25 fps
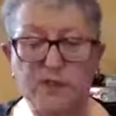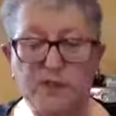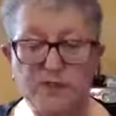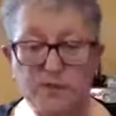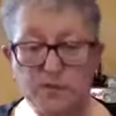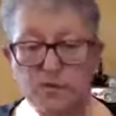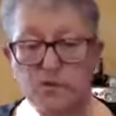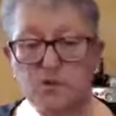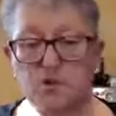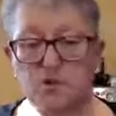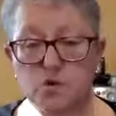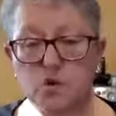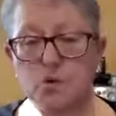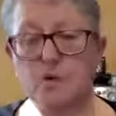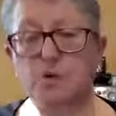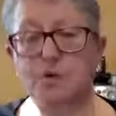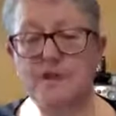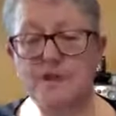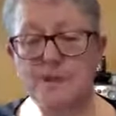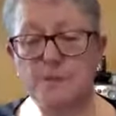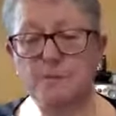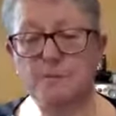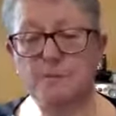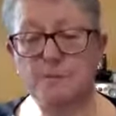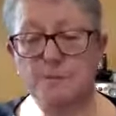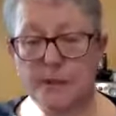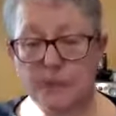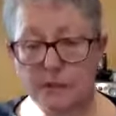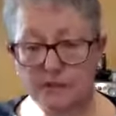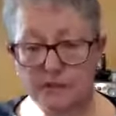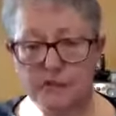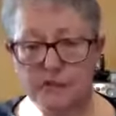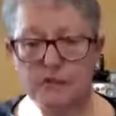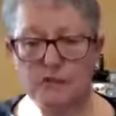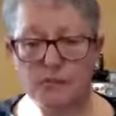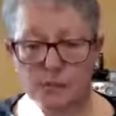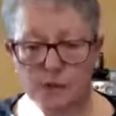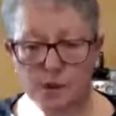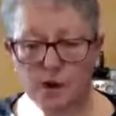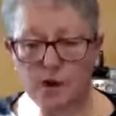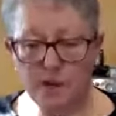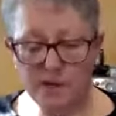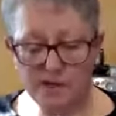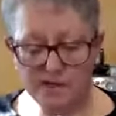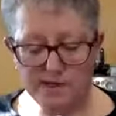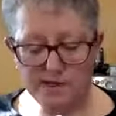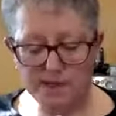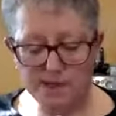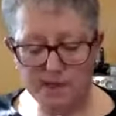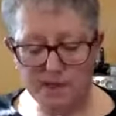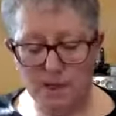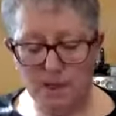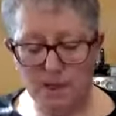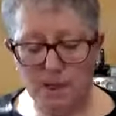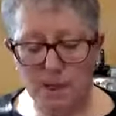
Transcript: is what's called the bulk rise.